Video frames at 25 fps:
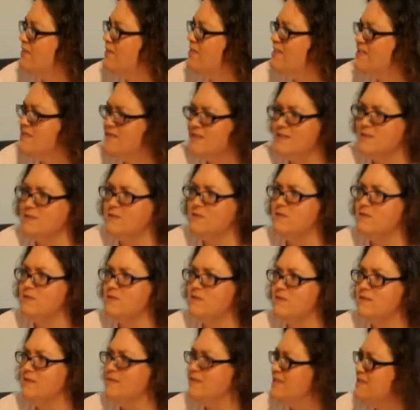this is
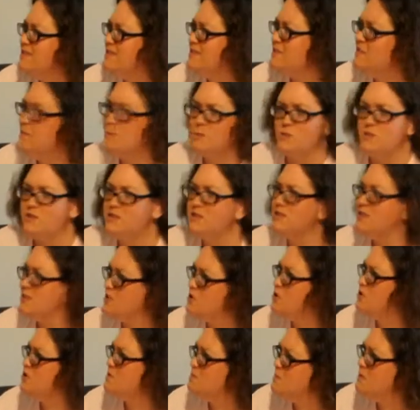the most
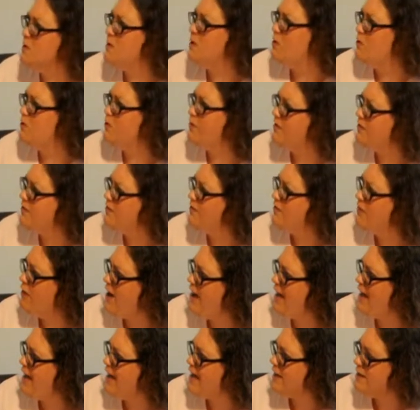delicious meatloaf I've ever
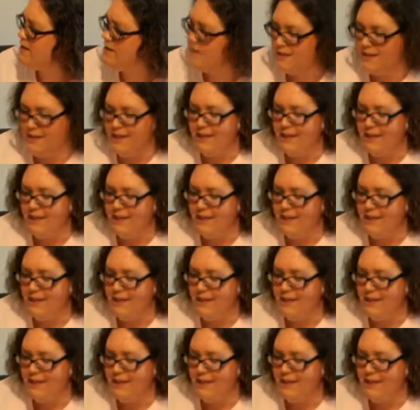had.